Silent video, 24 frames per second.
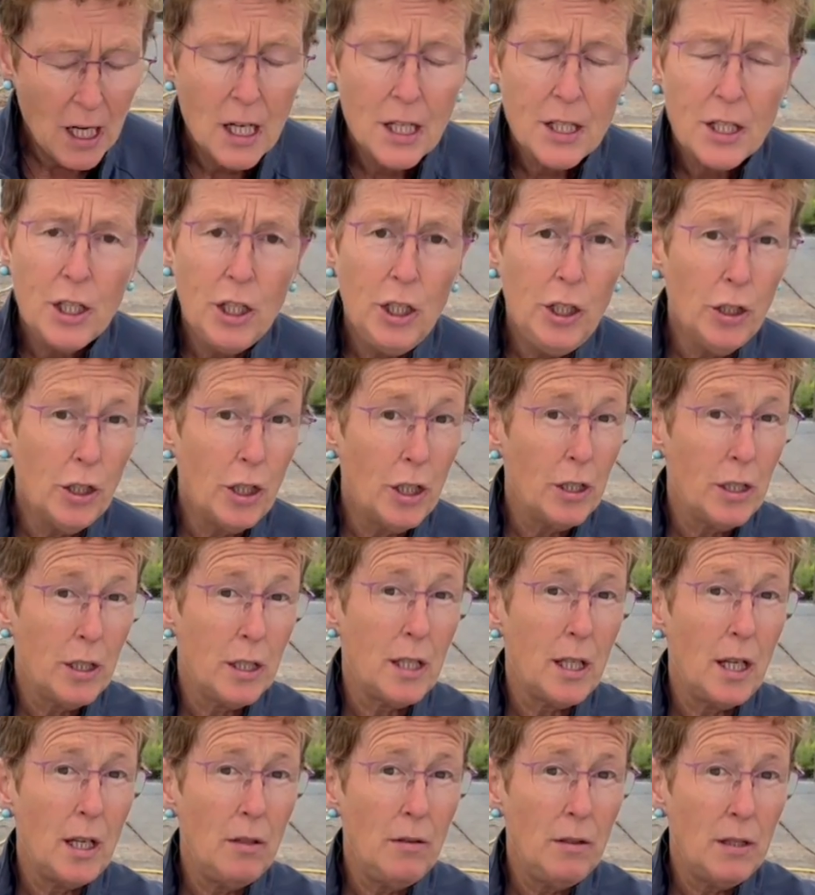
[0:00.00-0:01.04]
So you can
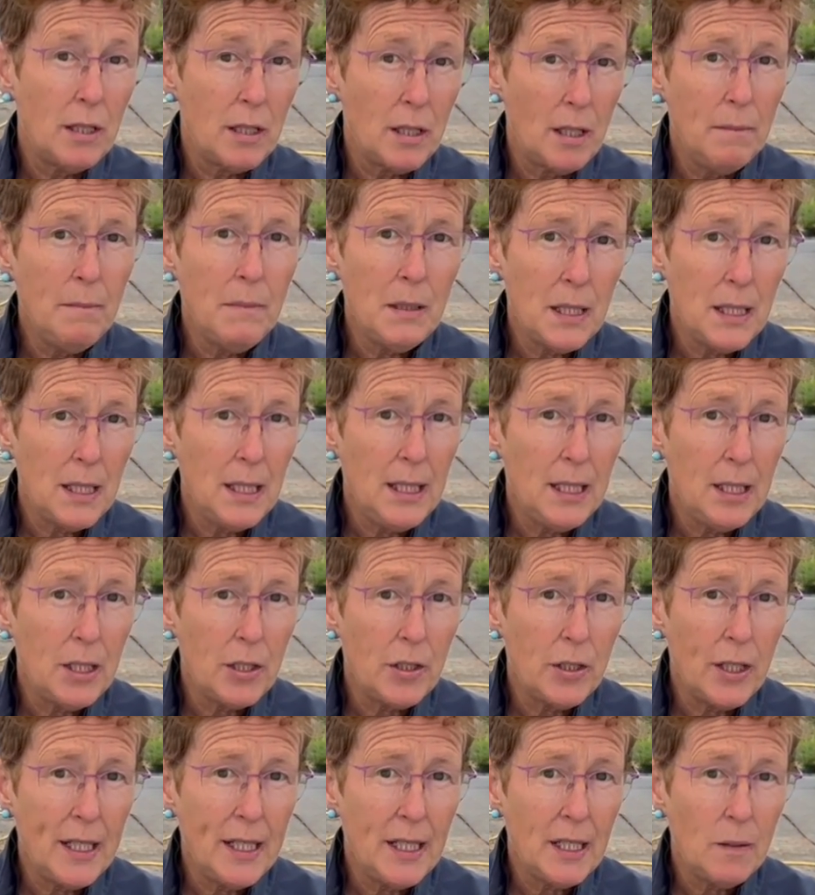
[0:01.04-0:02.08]
sow some seed
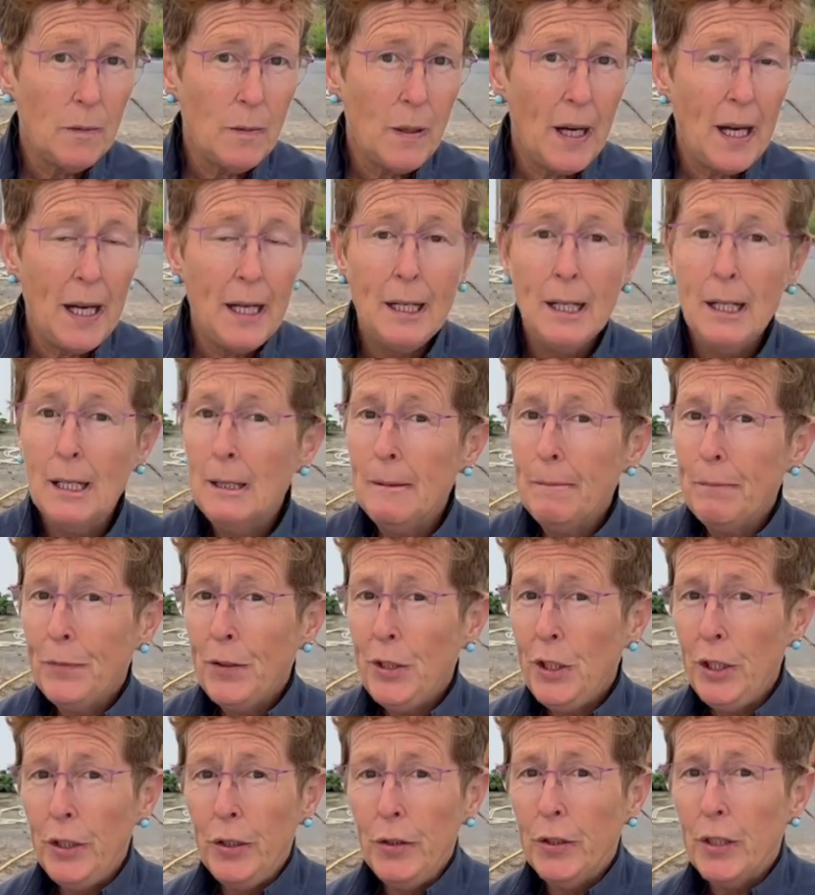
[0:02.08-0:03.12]
straight away,
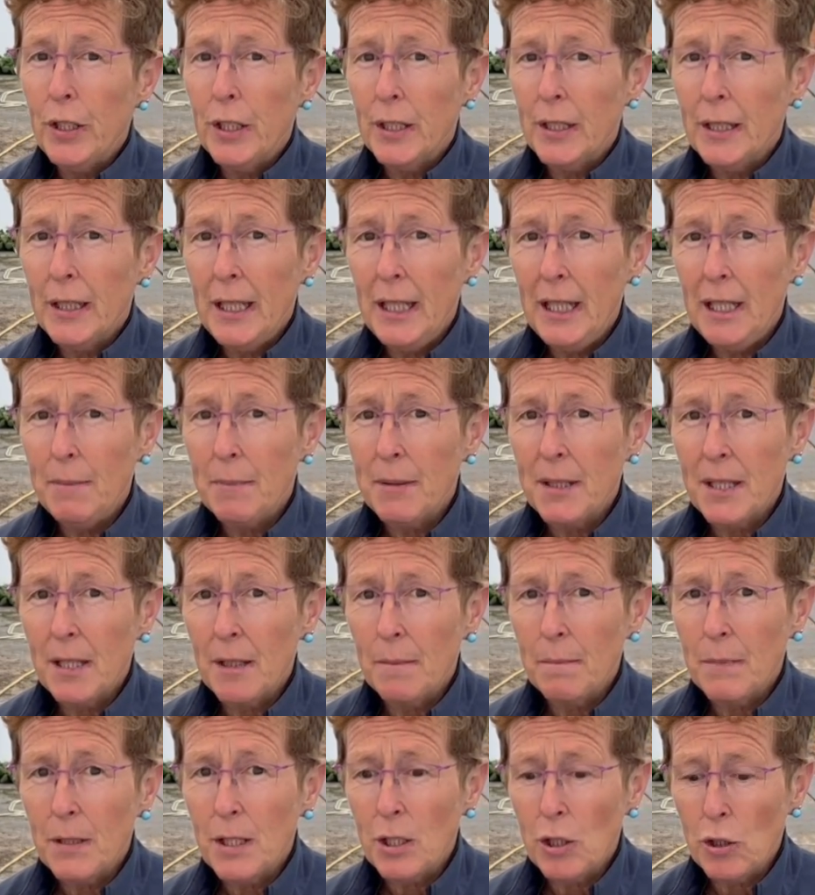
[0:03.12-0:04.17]
you can keep
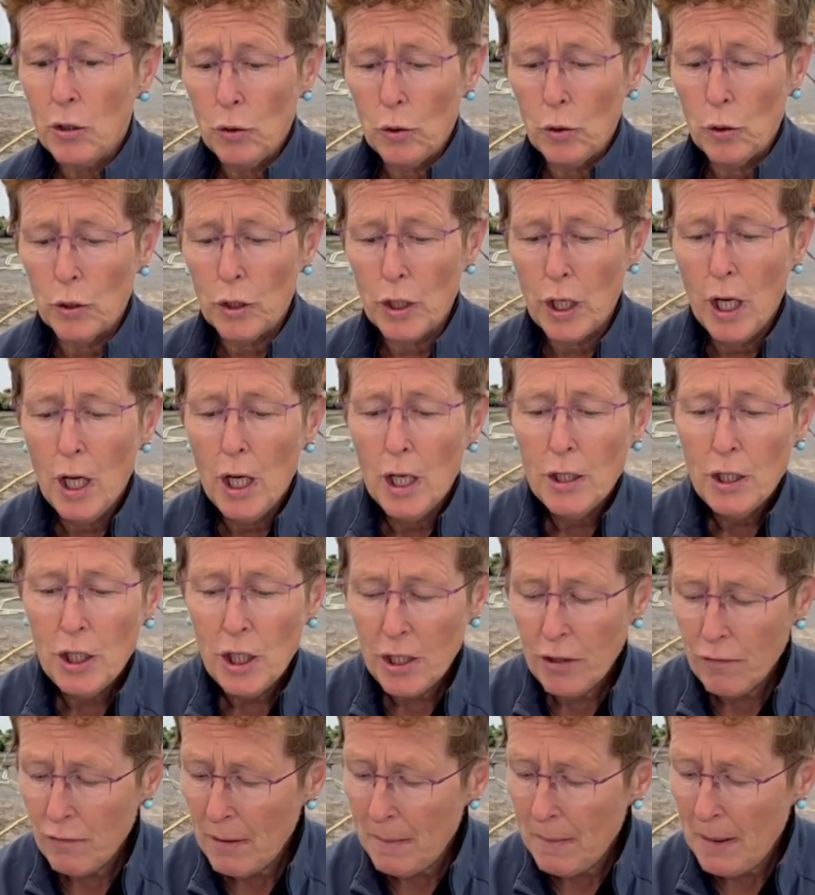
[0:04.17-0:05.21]
some stored.
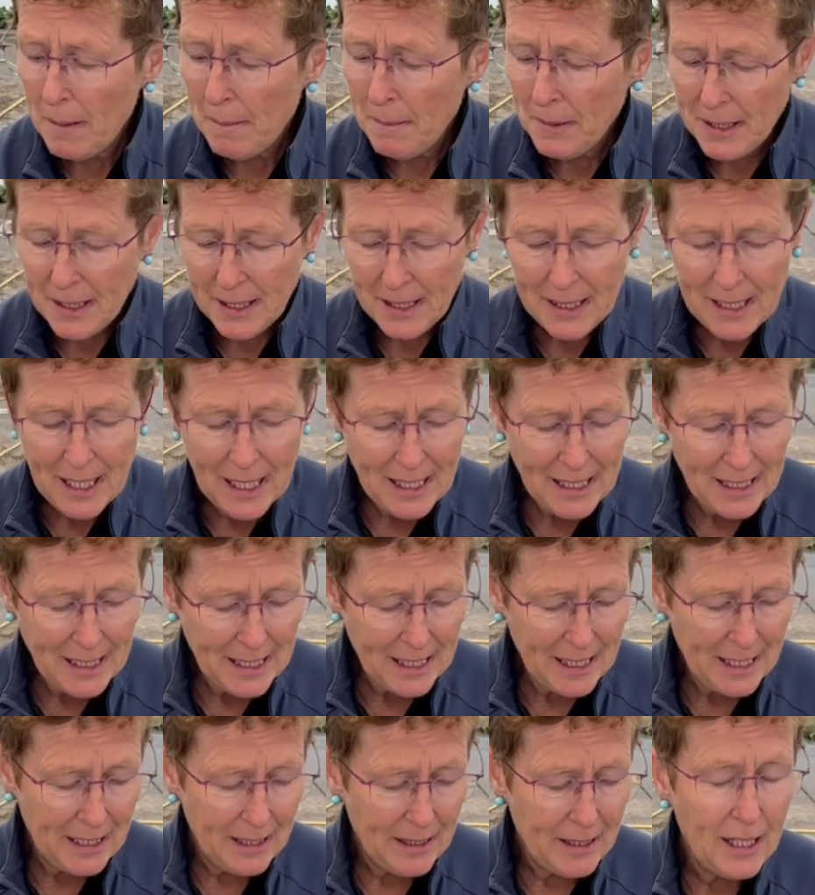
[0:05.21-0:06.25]
Just remember to date
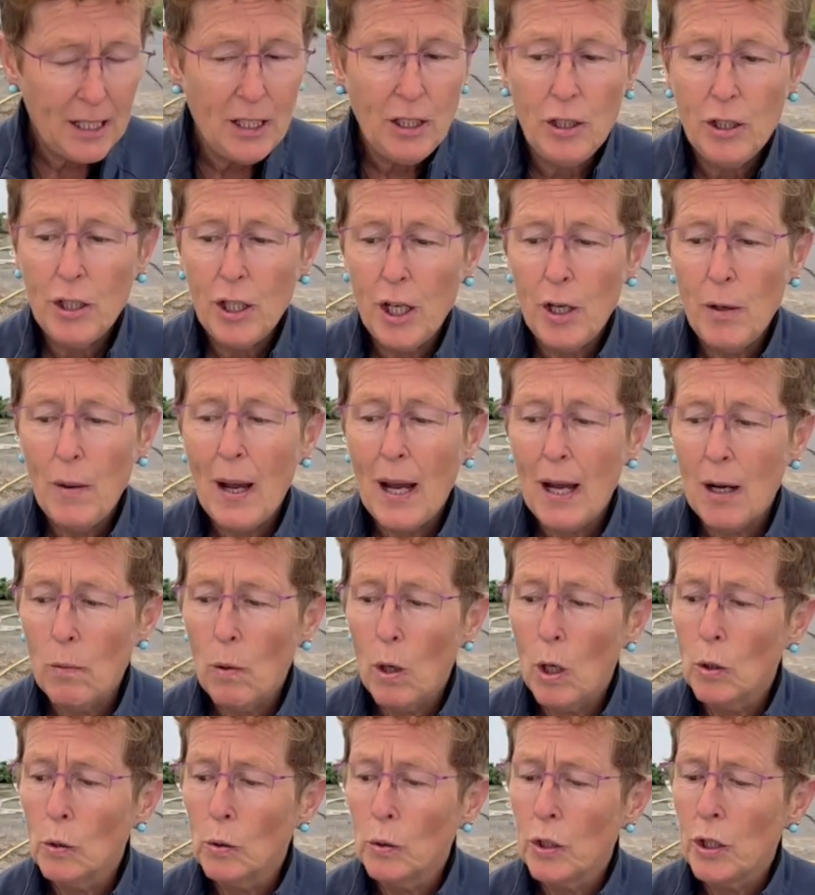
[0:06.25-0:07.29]
it, and then you know how
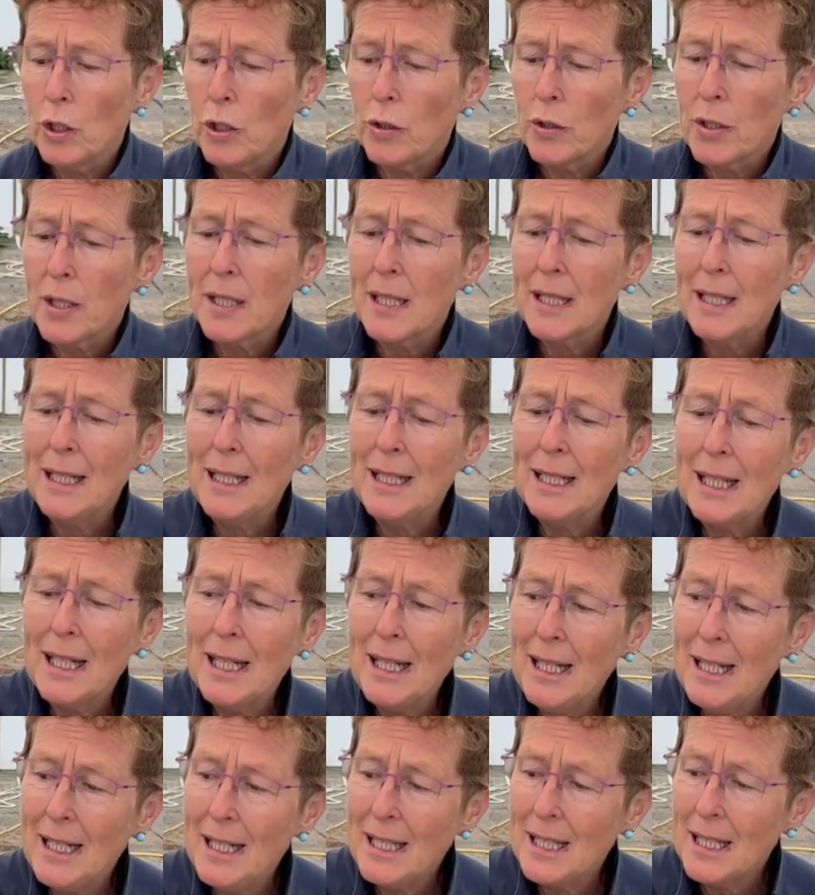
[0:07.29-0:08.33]
old your seed
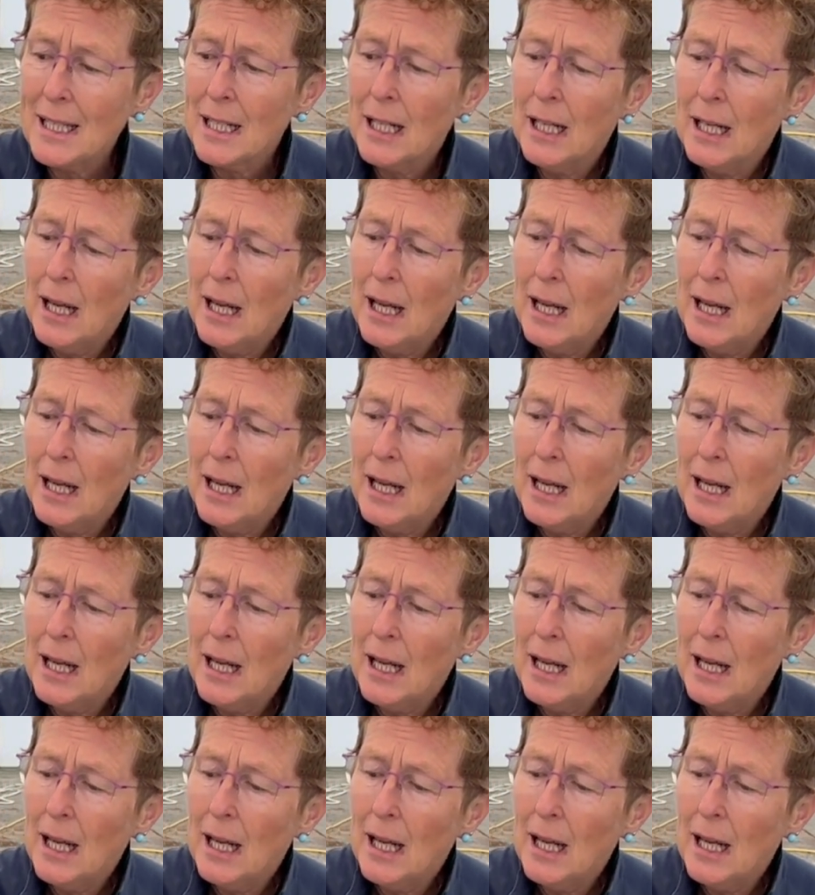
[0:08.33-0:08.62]
is